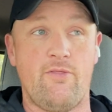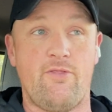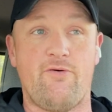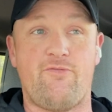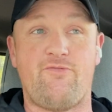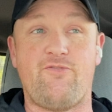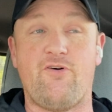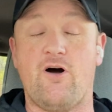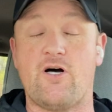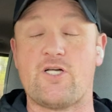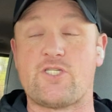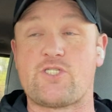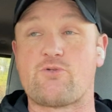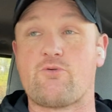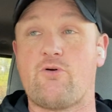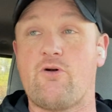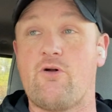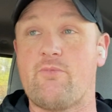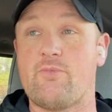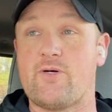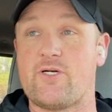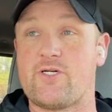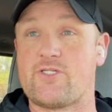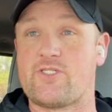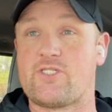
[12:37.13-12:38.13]
false
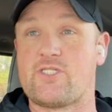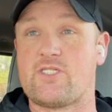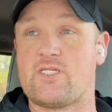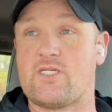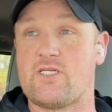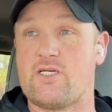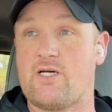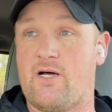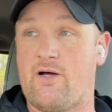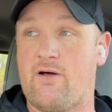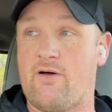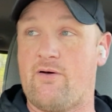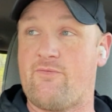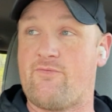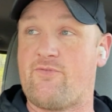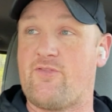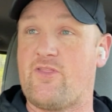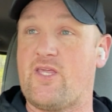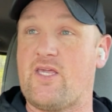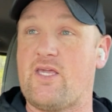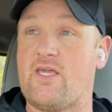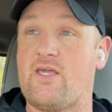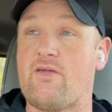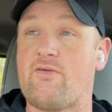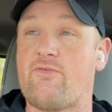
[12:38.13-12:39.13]
rumors of
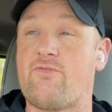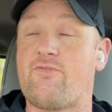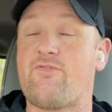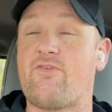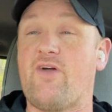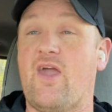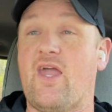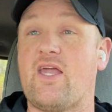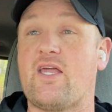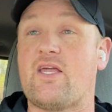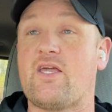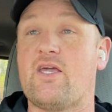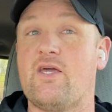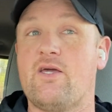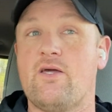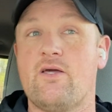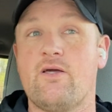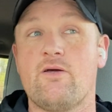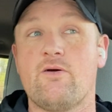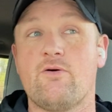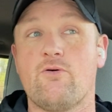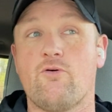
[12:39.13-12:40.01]
the fake